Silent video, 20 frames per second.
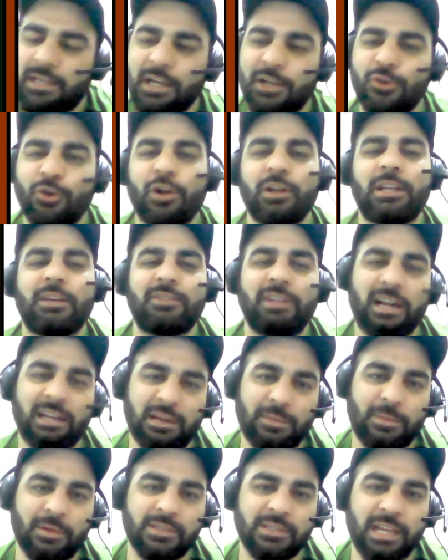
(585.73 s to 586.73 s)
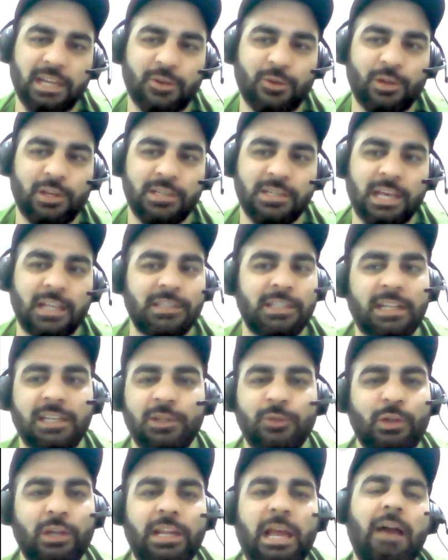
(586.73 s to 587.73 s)
not give the 100% accuracy, and then
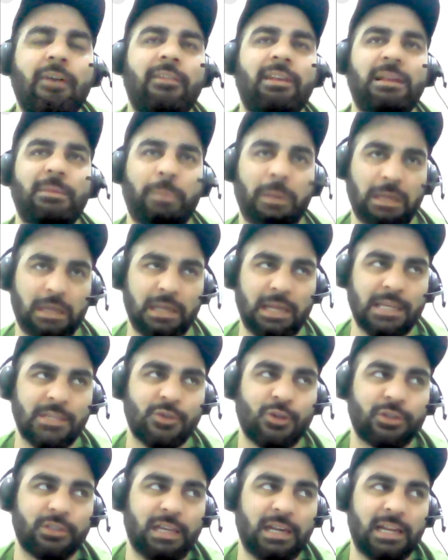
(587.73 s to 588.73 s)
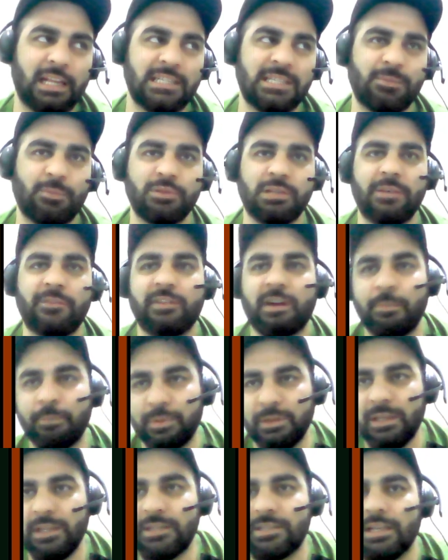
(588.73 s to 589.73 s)
you can heavily penalized on that. Let's suppose if
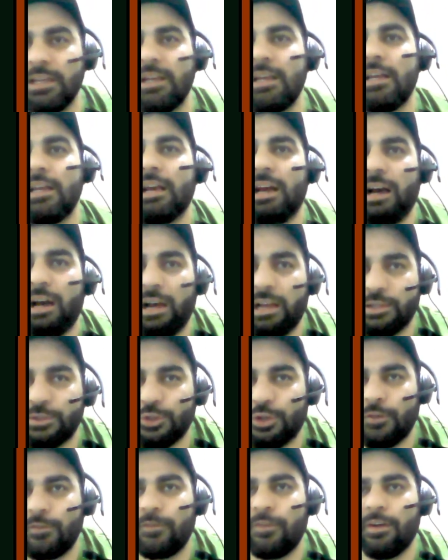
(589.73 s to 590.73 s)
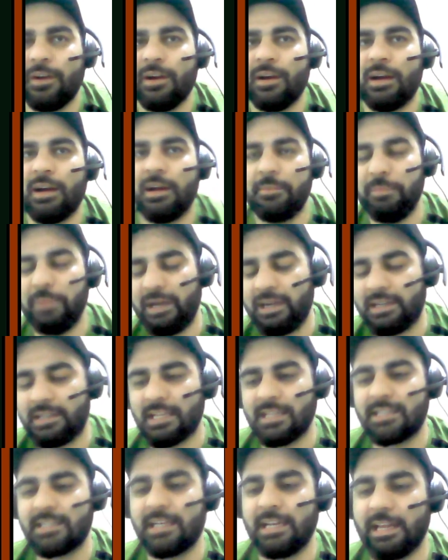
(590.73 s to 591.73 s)
companies made
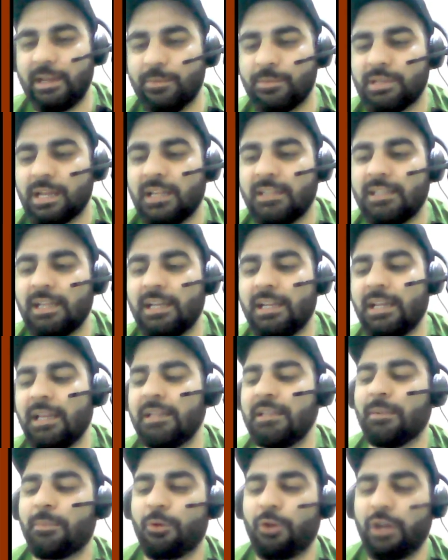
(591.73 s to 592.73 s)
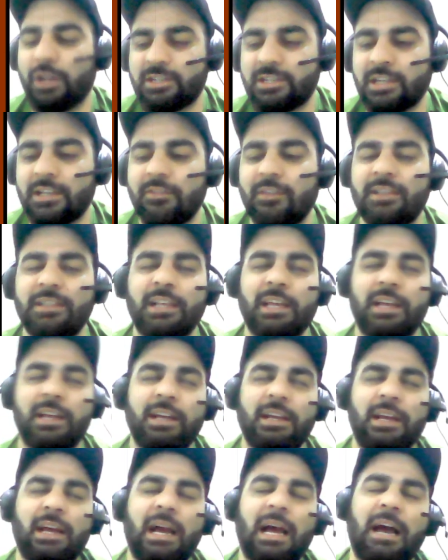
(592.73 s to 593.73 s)
such claims, and then in the production, when they
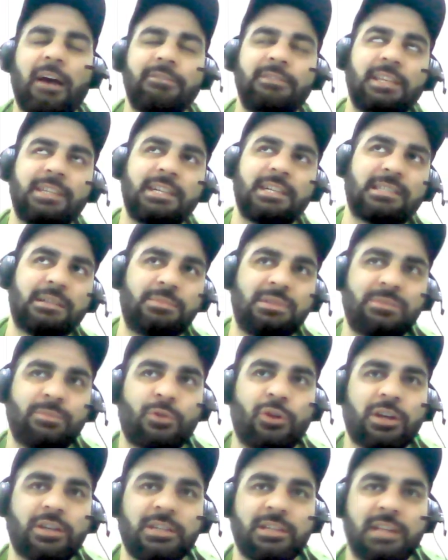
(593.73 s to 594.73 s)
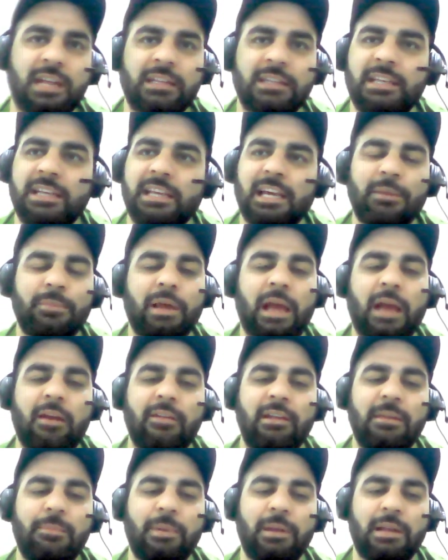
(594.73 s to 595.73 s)
have the system in production, and they can be
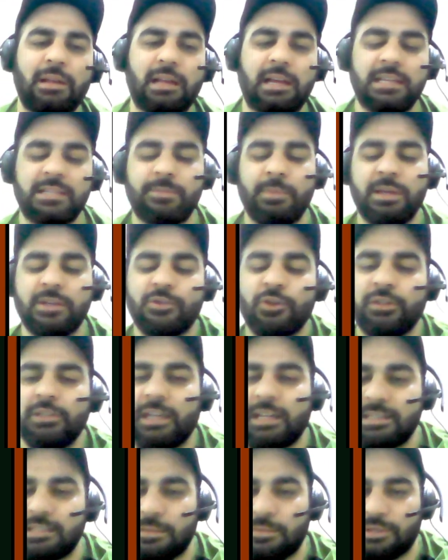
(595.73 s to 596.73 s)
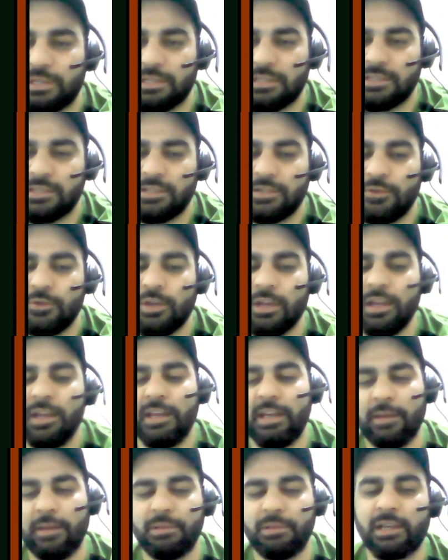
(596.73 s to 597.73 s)
heavily penalized based on their assumptions. Okay,
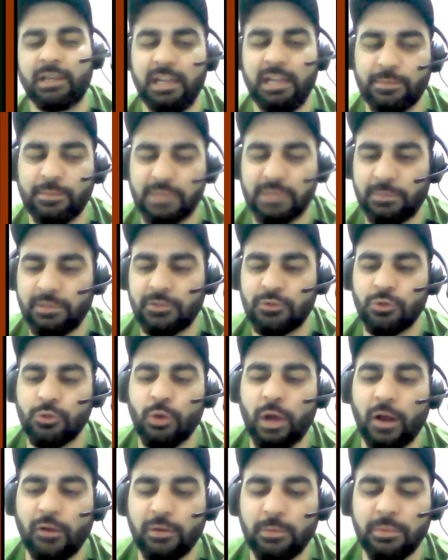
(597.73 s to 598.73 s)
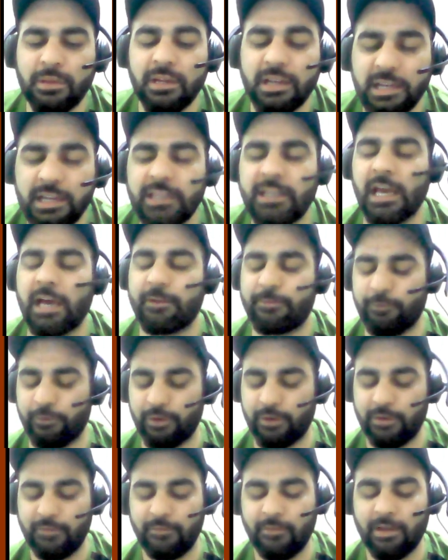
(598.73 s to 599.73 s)
if they claim something, so you have to be really
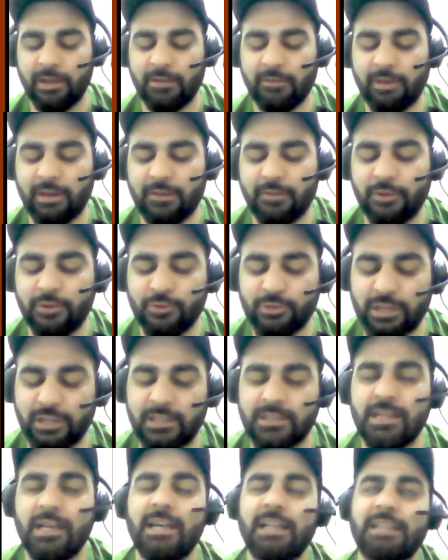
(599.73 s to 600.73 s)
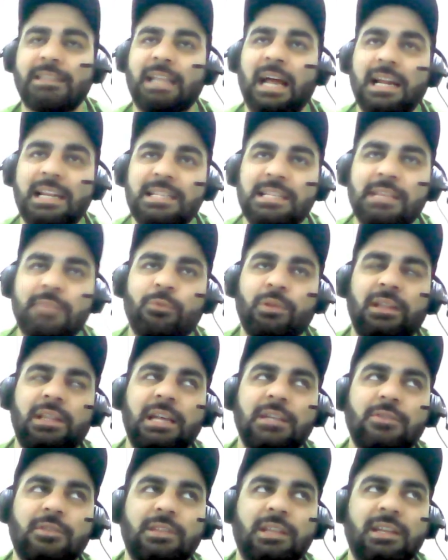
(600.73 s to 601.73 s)
careful whenever you say this. That's one
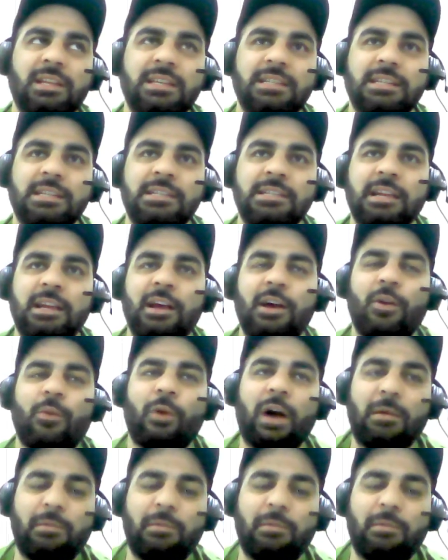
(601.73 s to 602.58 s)
of the reasons why I'm